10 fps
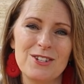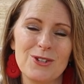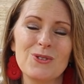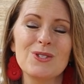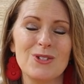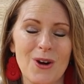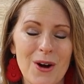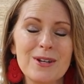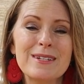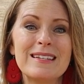to
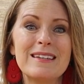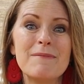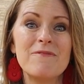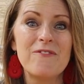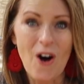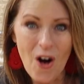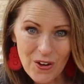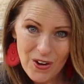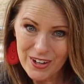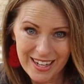start fall
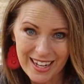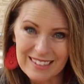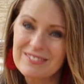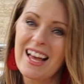gardening.